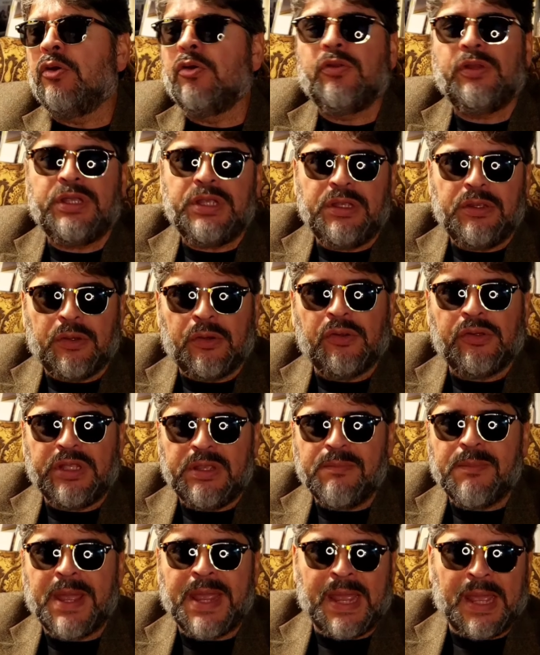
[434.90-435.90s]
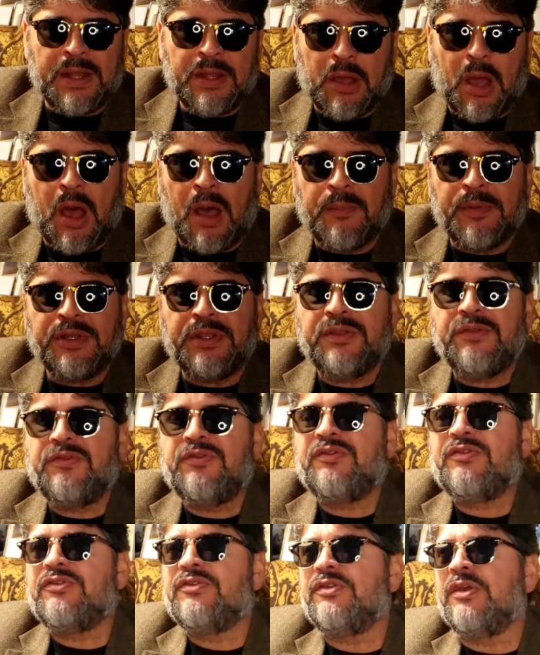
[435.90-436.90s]
early man
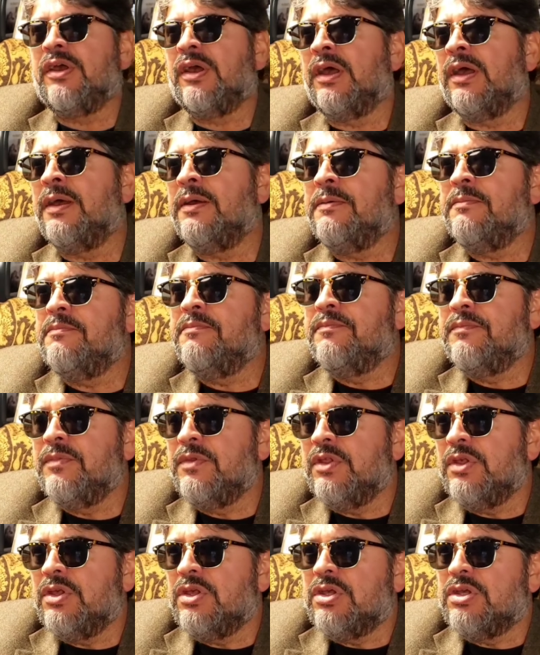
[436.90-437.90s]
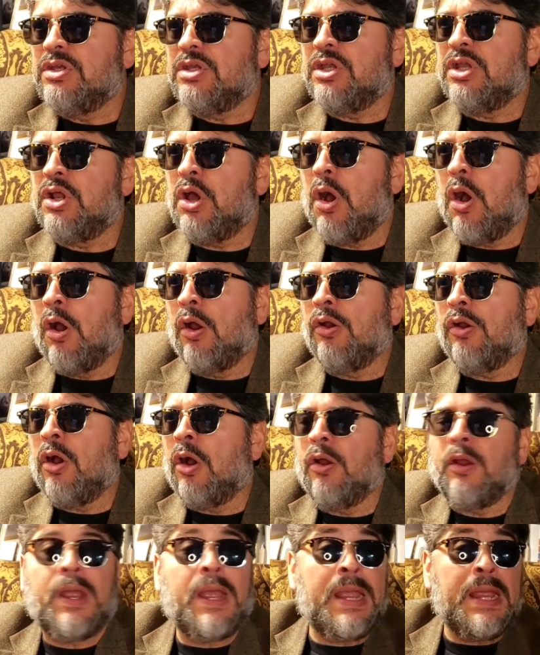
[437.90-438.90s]
hominids, you know,
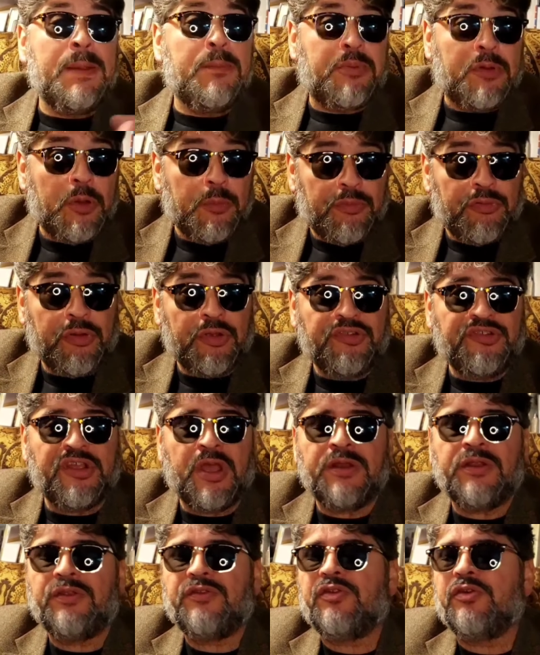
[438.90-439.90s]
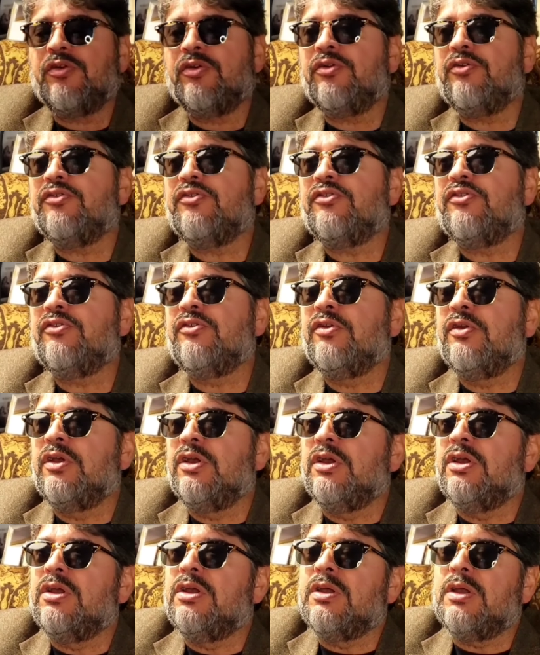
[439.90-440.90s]
our ape progenitors.
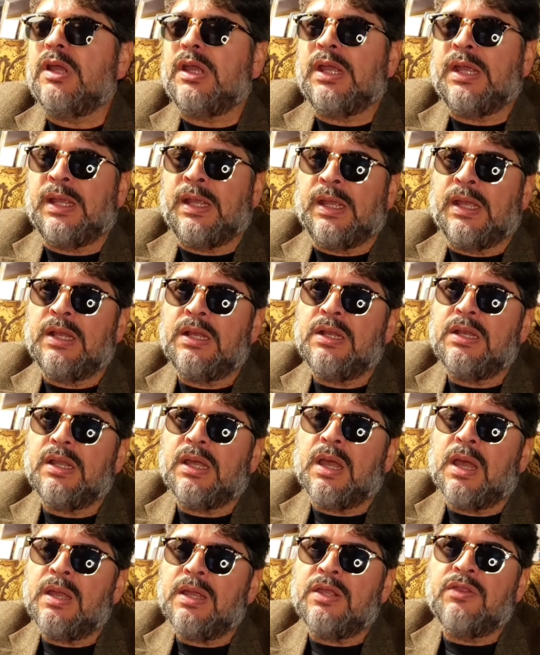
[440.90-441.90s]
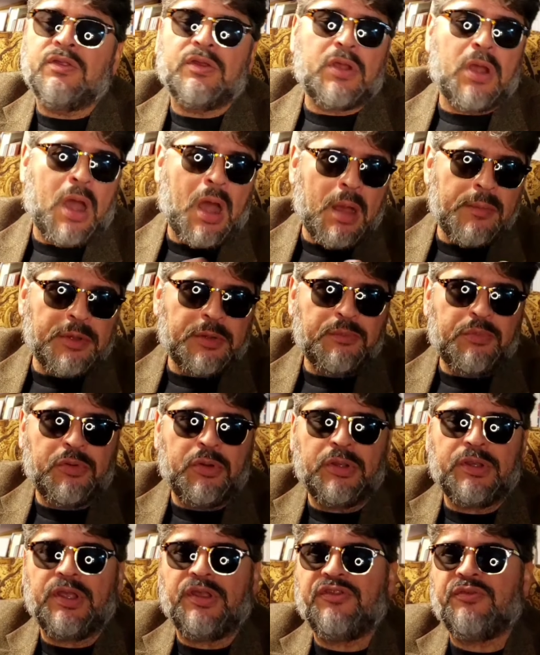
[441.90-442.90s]
And in the comic
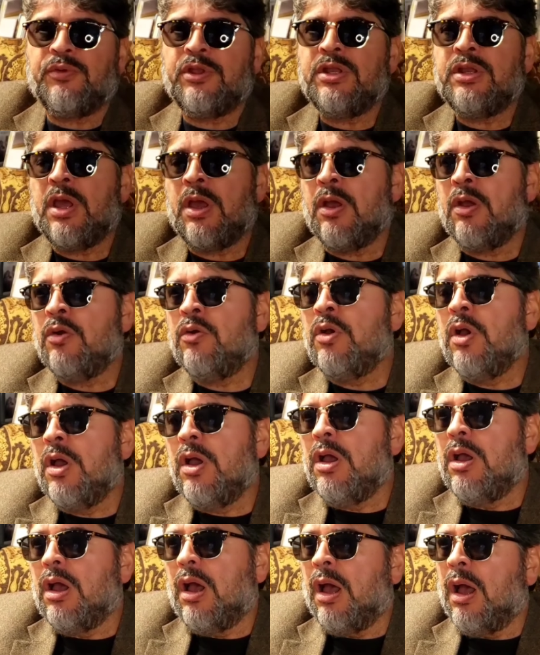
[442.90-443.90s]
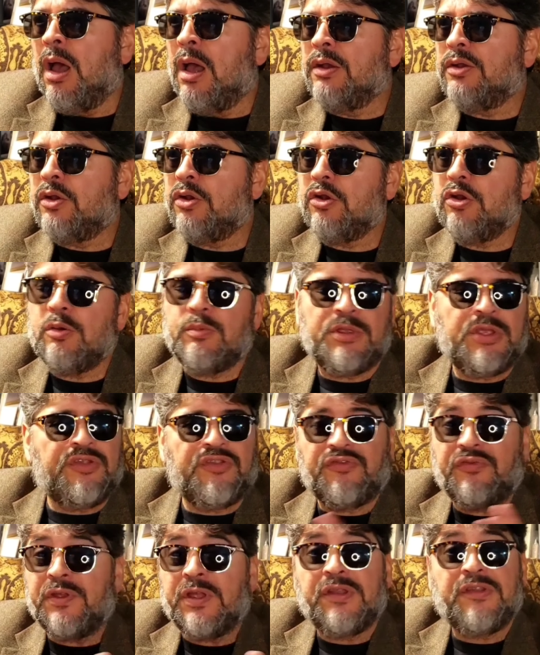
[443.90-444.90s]
book, as we know, Kirby
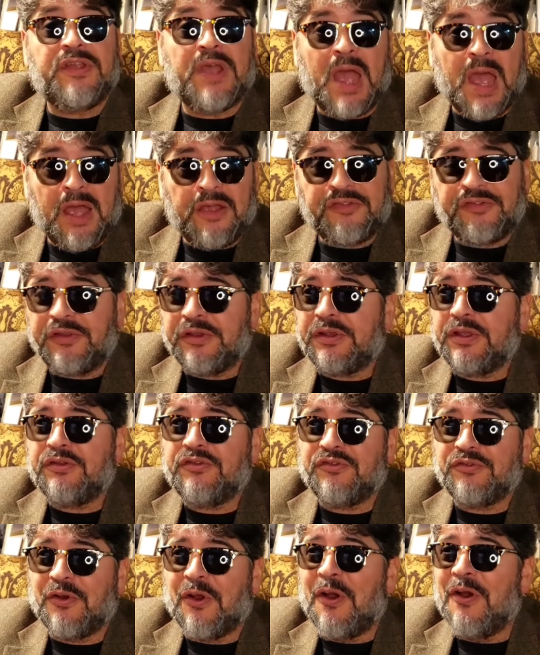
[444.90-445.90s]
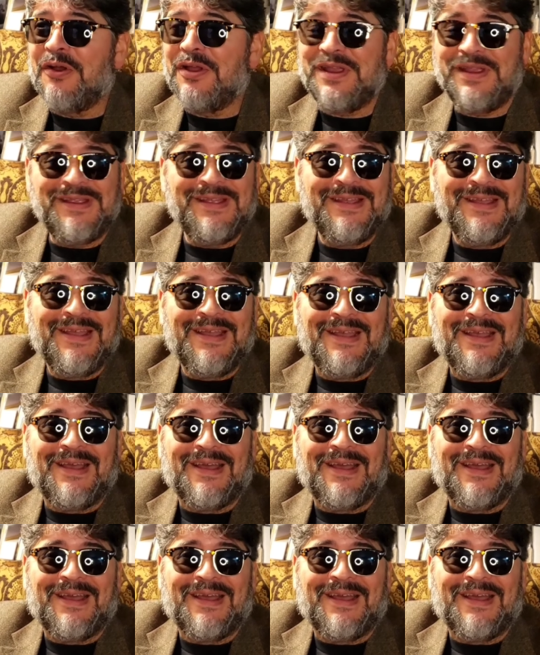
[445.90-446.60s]
is fantastic at drawing